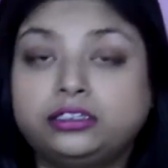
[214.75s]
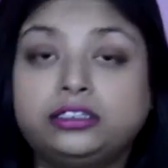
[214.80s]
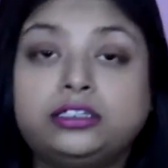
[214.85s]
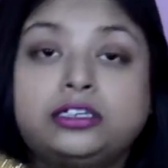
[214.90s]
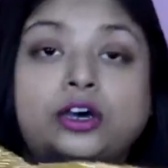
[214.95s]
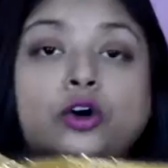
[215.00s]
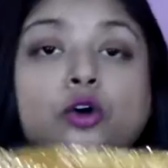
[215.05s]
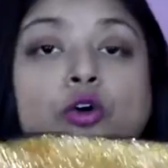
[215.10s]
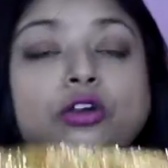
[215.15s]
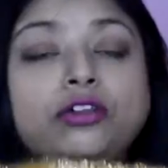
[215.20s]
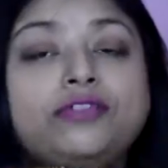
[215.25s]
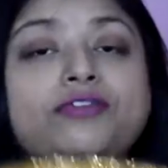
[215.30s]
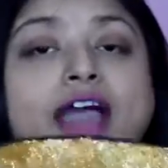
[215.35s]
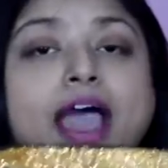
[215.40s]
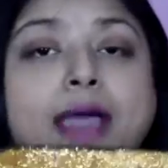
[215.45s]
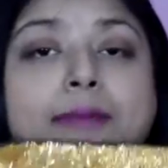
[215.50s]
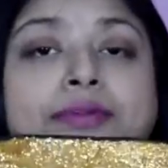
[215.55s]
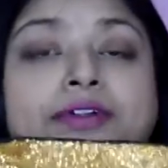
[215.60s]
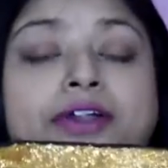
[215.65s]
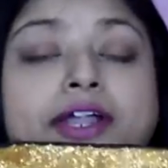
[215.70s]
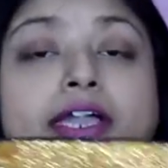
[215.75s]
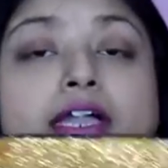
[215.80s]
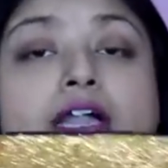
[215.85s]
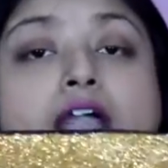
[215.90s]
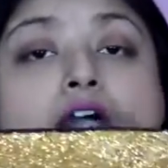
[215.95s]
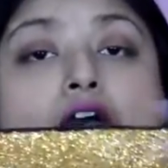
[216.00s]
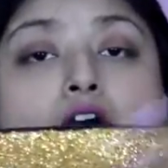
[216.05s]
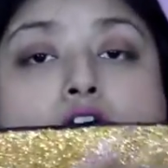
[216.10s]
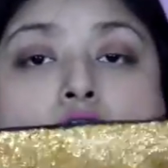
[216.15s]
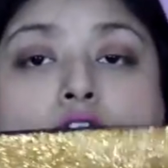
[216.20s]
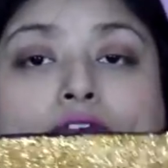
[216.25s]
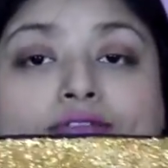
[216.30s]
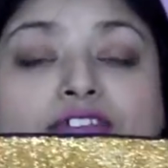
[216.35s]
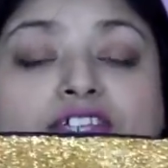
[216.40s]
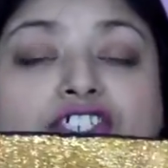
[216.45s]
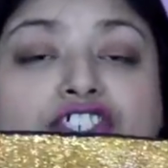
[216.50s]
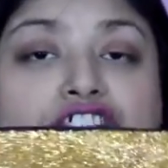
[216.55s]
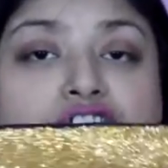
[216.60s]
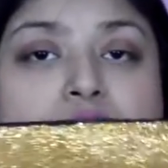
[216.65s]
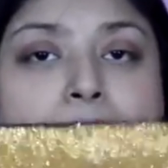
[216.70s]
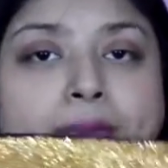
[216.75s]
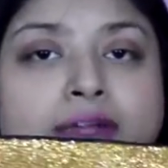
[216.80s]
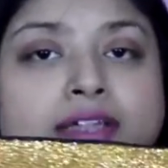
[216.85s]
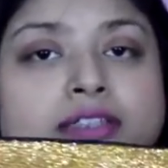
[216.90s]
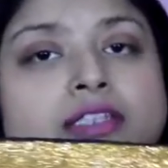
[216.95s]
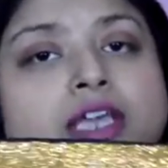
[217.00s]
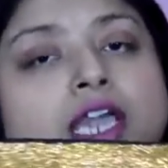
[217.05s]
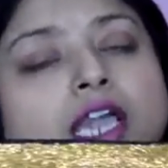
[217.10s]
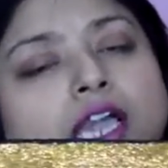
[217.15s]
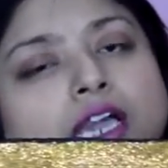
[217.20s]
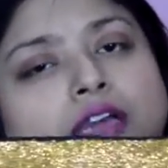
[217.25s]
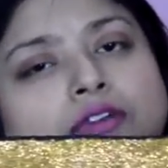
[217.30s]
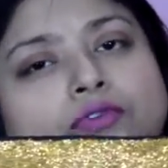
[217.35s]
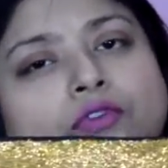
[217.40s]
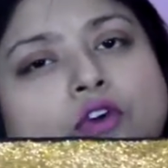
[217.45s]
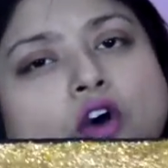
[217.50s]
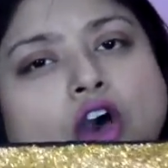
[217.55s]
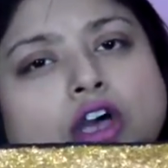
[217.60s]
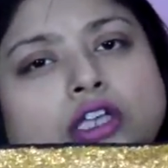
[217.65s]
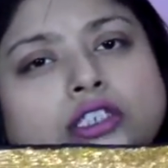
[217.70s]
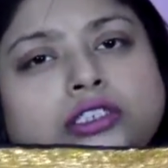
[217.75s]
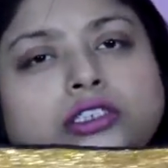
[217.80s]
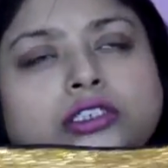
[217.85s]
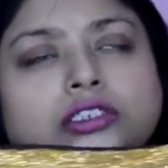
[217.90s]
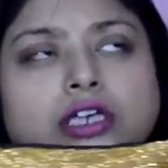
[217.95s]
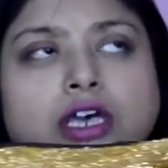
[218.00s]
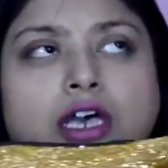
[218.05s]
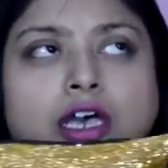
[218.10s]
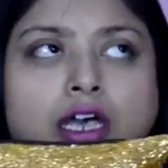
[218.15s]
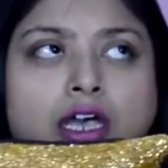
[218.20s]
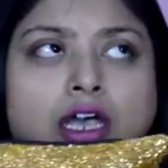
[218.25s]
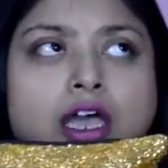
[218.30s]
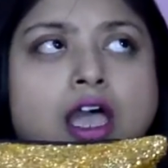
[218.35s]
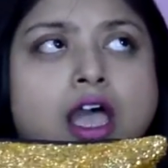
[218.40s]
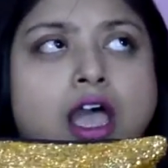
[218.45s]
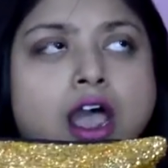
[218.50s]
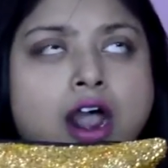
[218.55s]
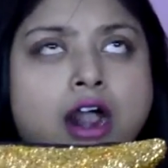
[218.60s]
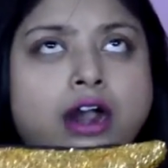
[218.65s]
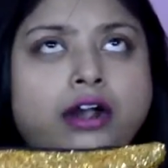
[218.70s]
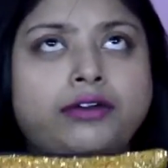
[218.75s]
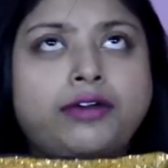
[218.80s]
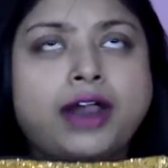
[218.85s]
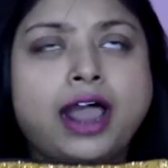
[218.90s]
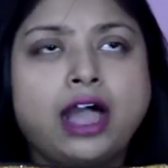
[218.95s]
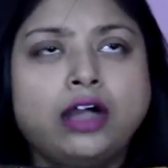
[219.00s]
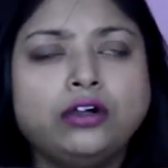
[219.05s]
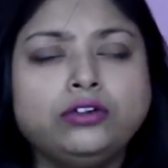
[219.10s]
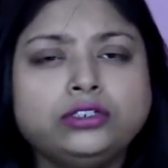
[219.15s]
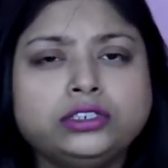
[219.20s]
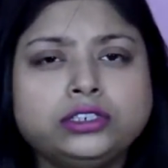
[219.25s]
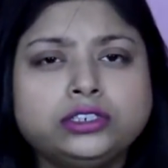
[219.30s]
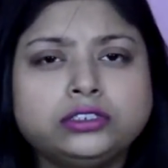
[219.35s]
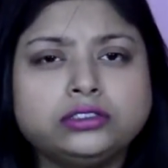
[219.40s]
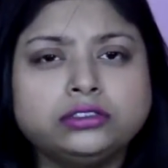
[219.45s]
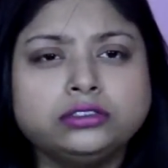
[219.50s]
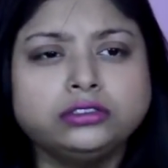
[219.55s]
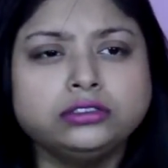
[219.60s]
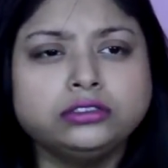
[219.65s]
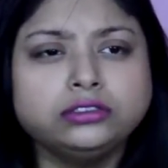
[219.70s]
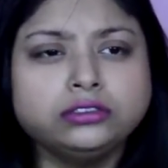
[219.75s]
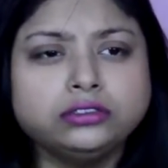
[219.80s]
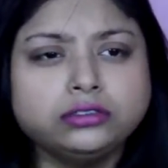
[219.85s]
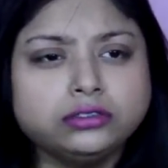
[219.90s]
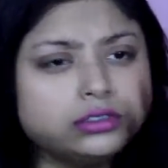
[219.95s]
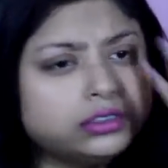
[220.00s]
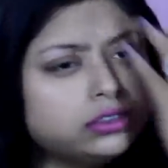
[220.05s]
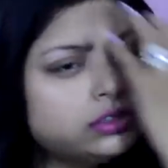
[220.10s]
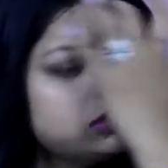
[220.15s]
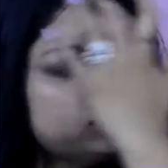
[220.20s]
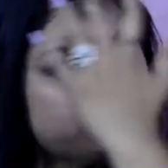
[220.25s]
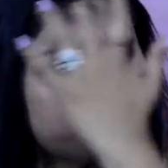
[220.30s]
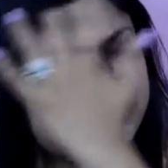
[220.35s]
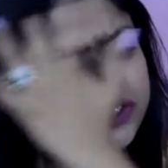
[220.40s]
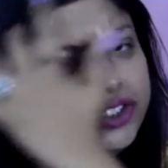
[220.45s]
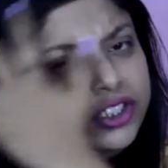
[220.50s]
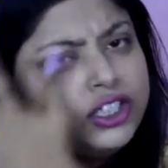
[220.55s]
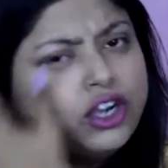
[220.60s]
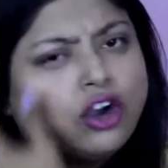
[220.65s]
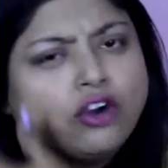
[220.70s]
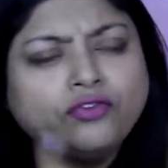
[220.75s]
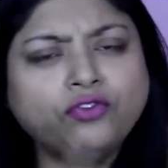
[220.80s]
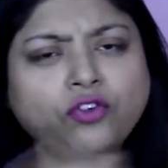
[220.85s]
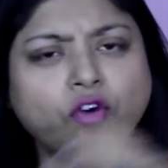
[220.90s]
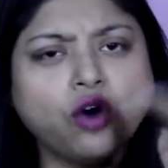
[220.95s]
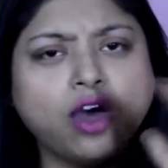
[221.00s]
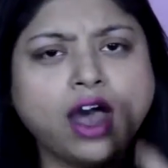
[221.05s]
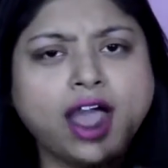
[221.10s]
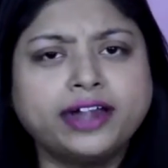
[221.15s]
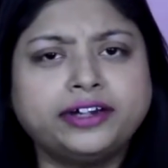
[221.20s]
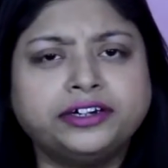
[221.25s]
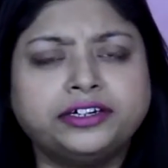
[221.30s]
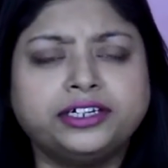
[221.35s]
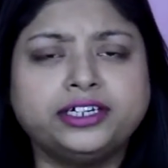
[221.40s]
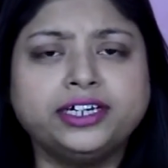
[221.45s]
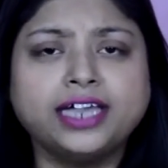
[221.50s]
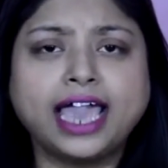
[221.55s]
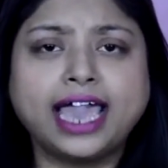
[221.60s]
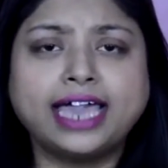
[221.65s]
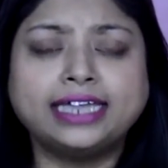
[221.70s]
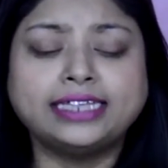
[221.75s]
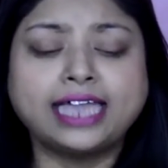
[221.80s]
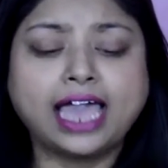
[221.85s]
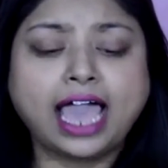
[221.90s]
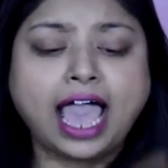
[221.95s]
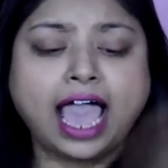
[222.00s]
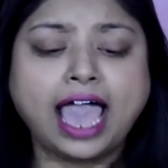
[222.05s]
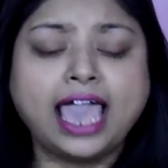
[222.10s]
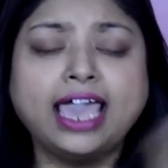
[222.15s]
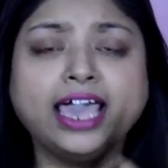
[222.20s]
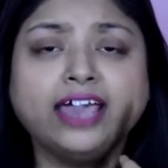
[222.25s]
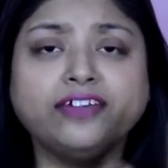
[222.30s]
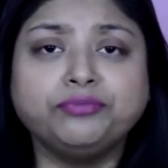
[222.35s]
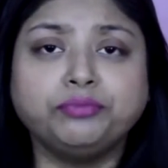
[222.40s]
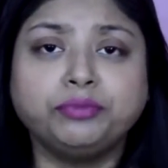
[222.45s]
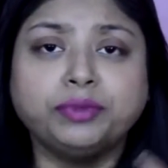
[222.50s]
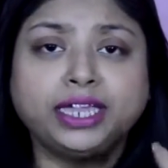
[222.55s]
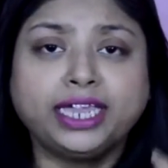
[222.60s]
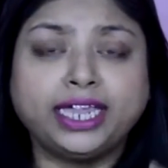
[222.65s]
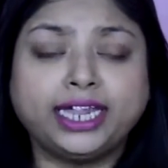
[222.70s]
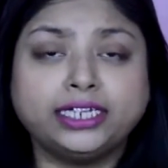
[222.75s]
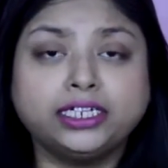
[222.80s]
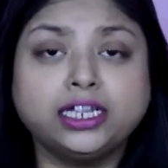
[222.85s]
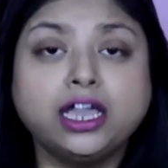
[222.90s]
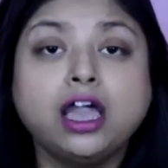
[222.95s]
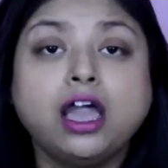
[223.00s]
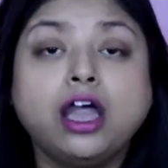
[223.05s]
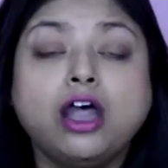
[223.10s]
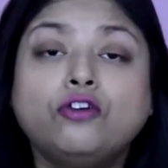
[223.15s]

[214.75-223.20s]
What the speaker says: the whole fabric of this shimmer thing was around 300 or 400, and I have made